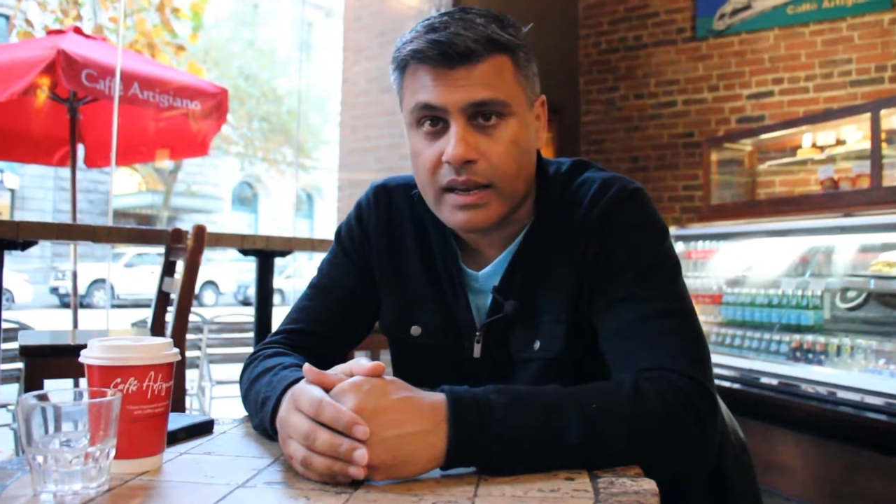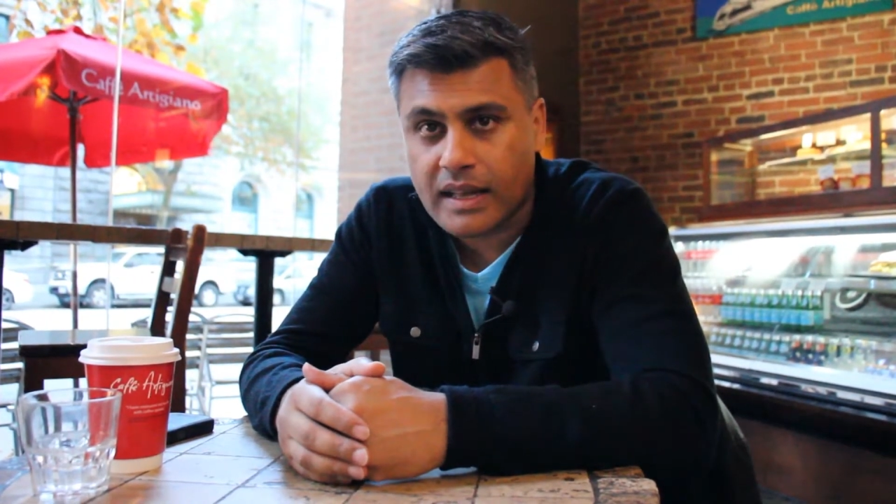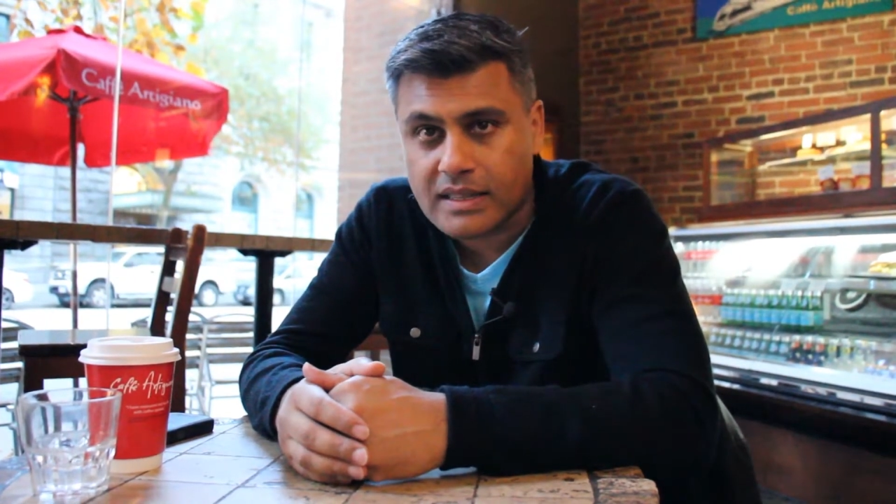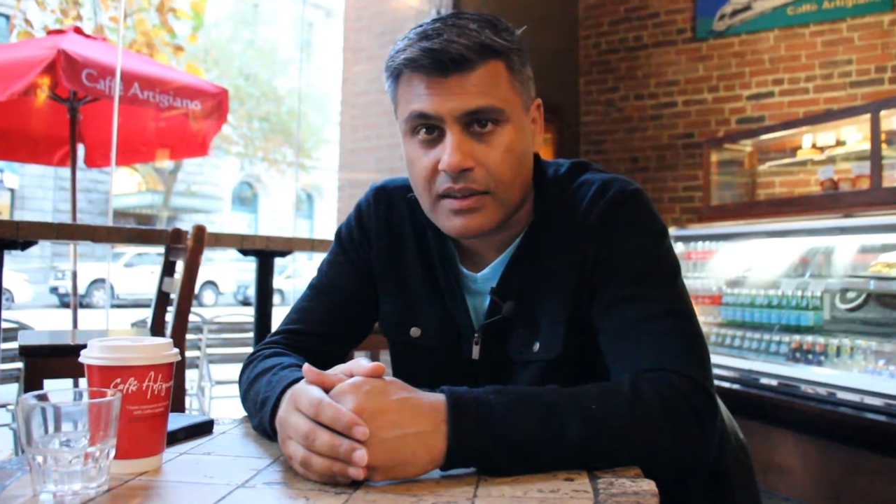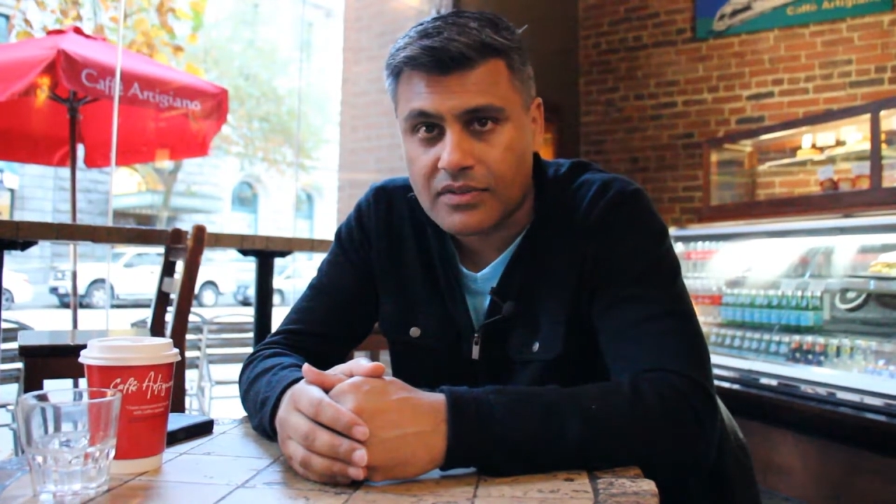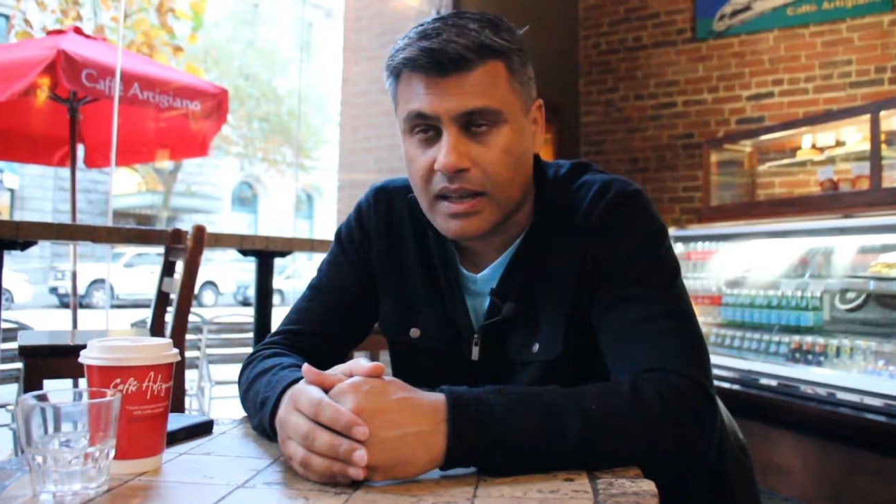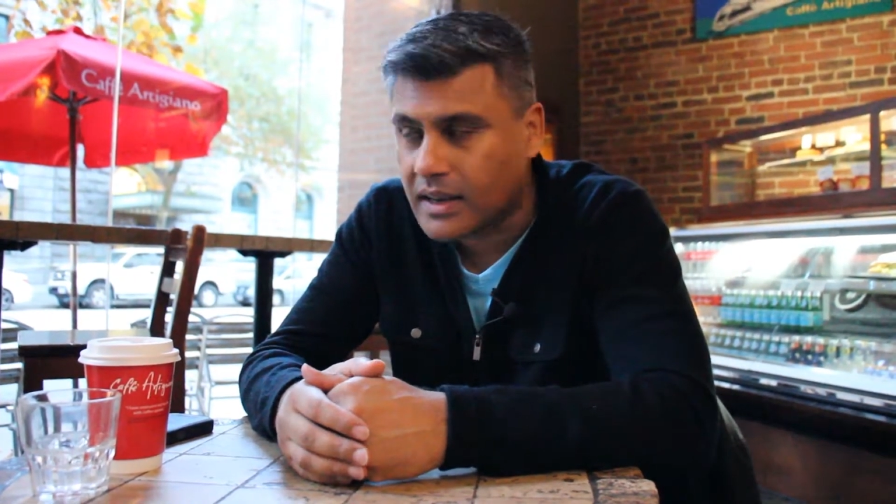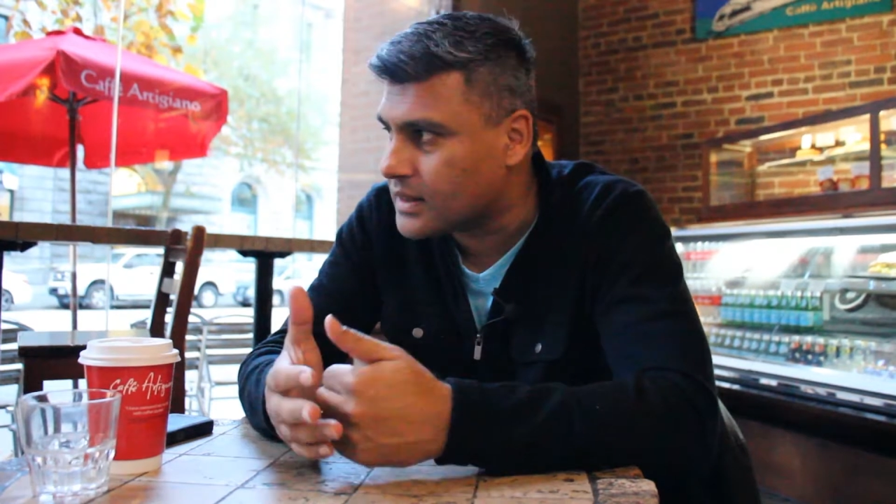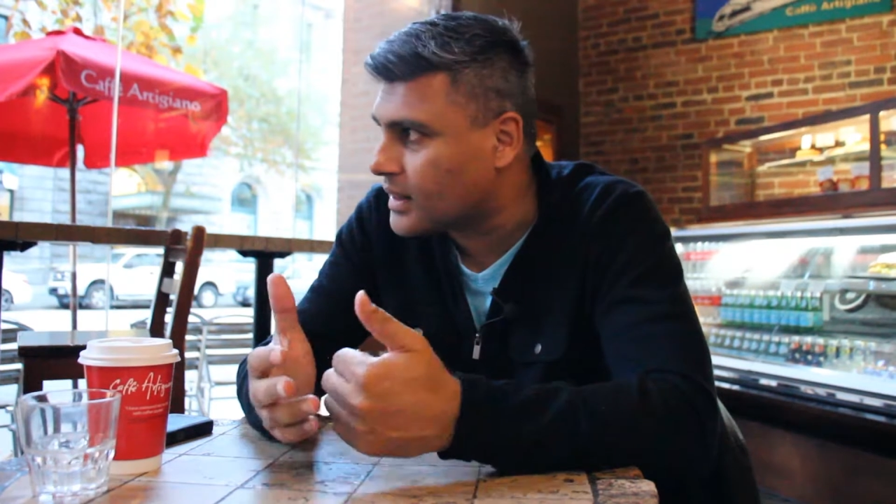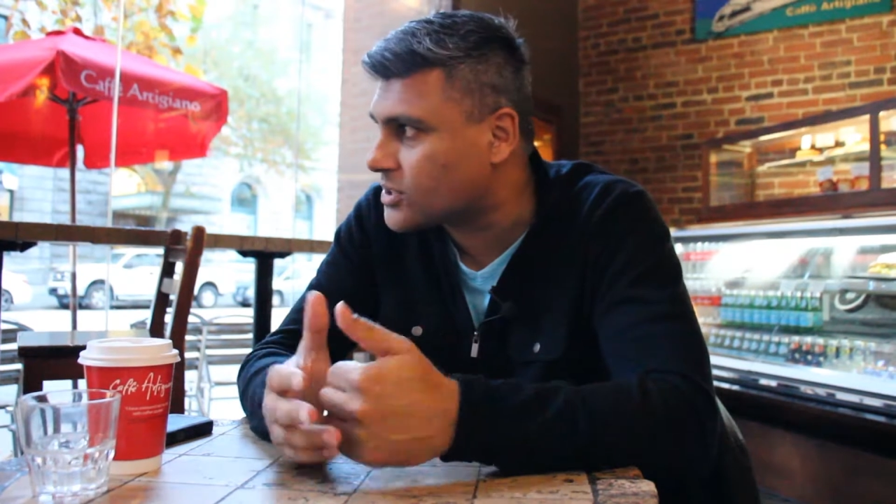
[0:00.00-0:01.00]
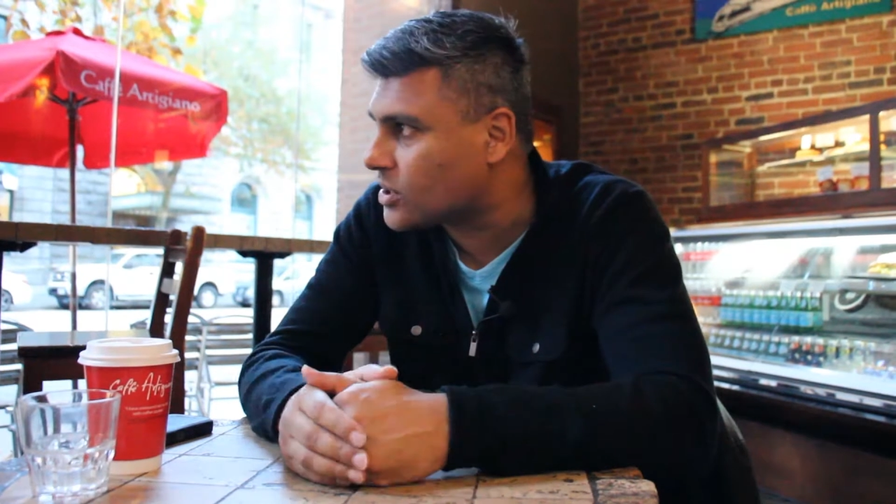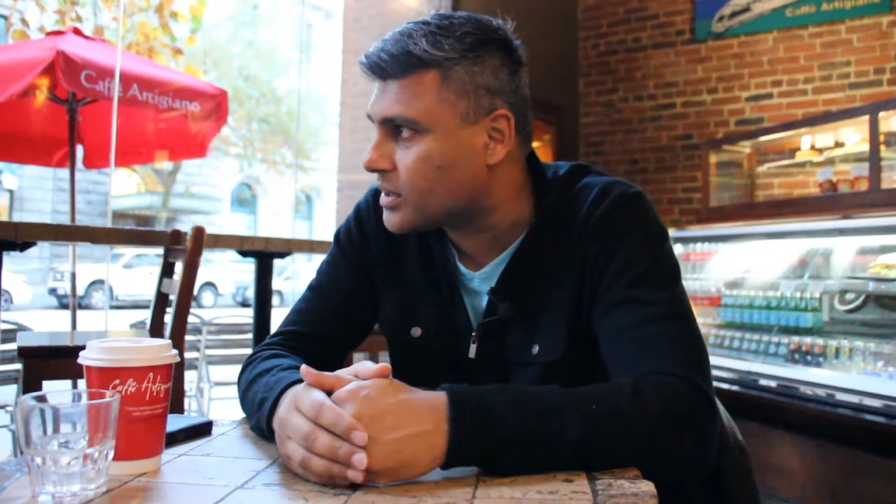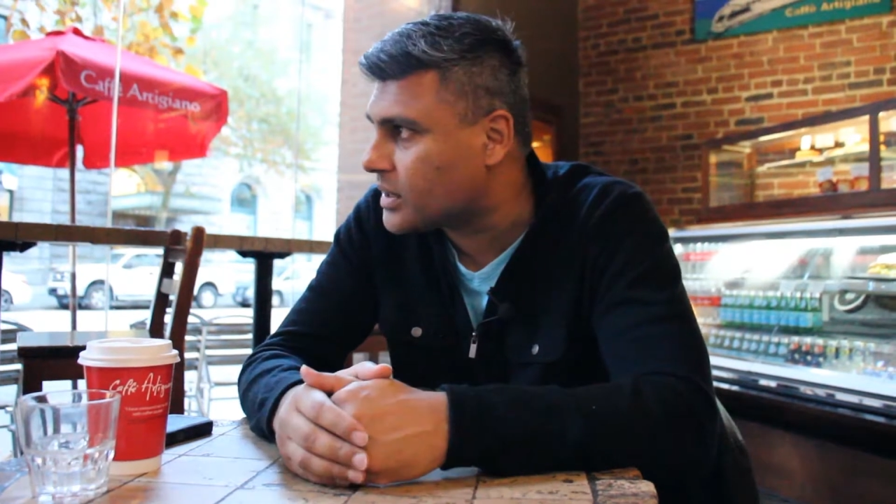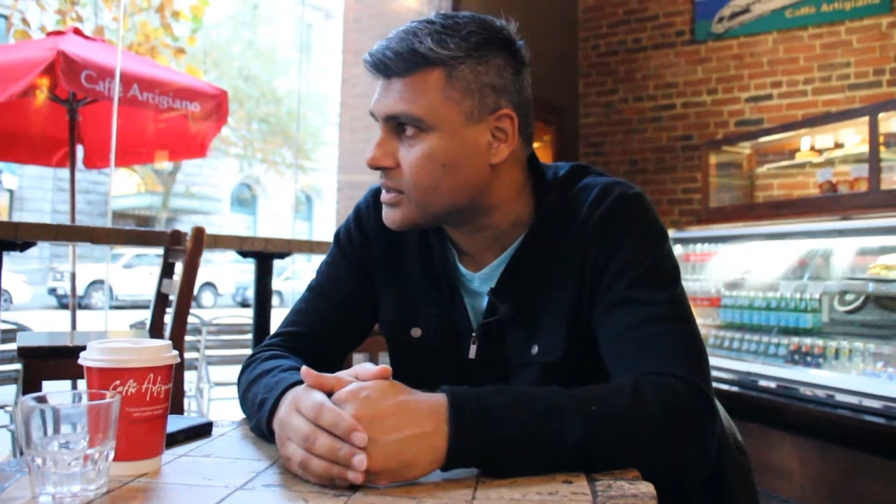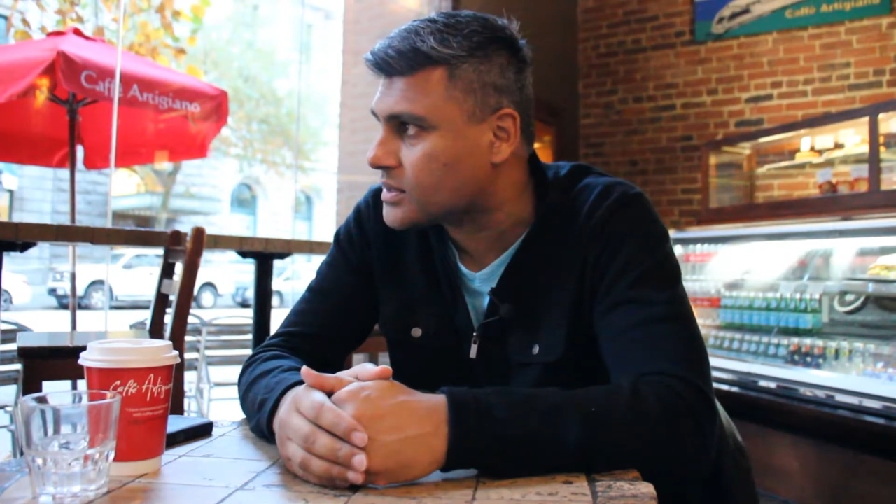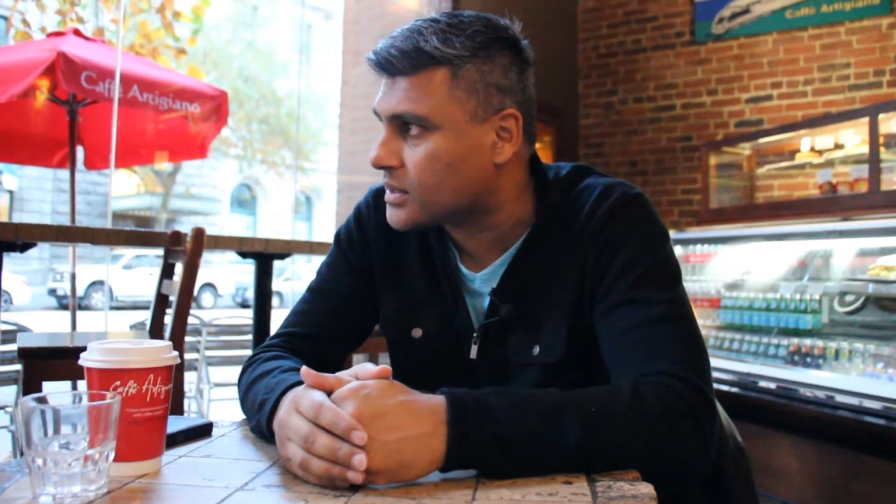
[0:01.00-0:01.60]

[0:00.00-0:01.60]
and I get stuff done, and that's all it is.